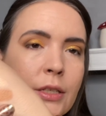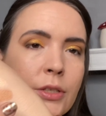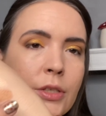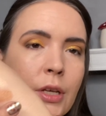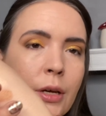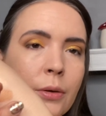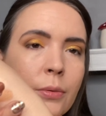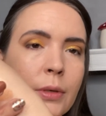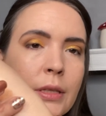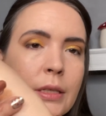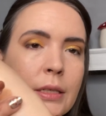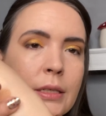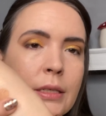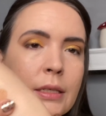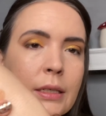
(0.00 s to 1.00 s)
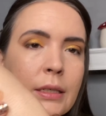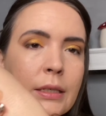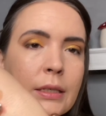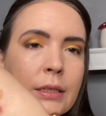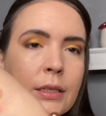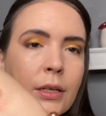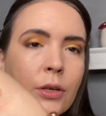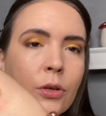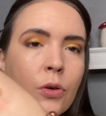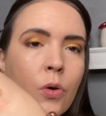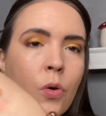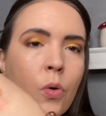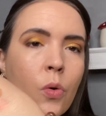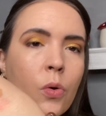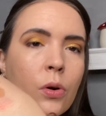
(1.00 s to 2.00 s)
So this is
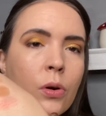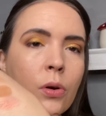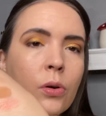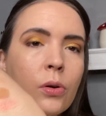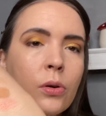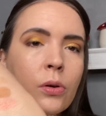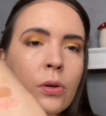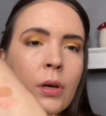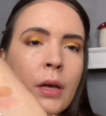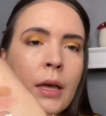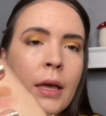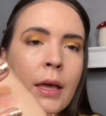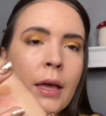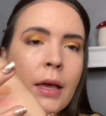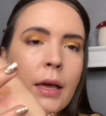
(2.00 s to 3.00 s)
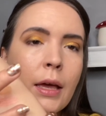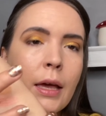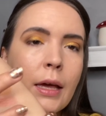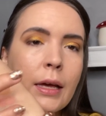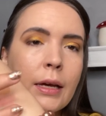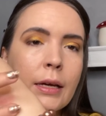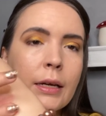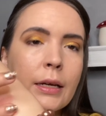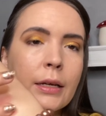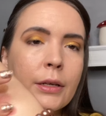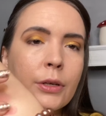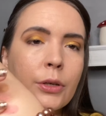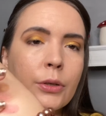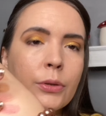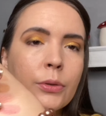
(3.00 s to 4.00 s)
Coral
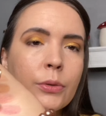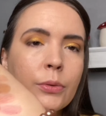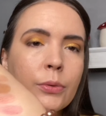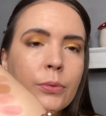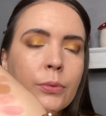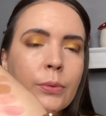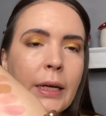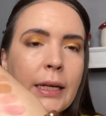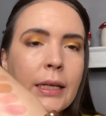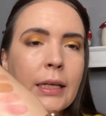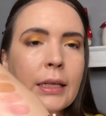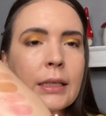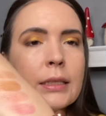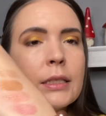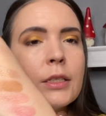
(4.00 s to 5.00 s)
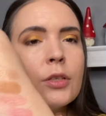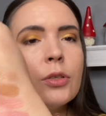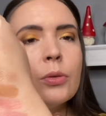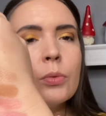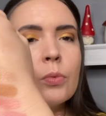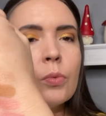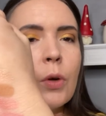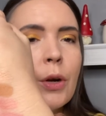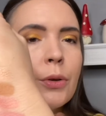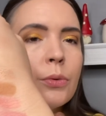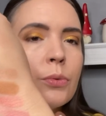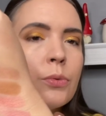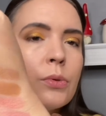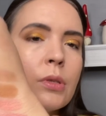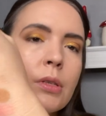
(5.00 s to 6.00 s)
and Radiant
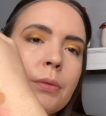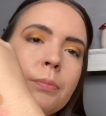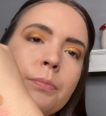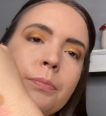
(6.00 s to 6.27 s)
Rose.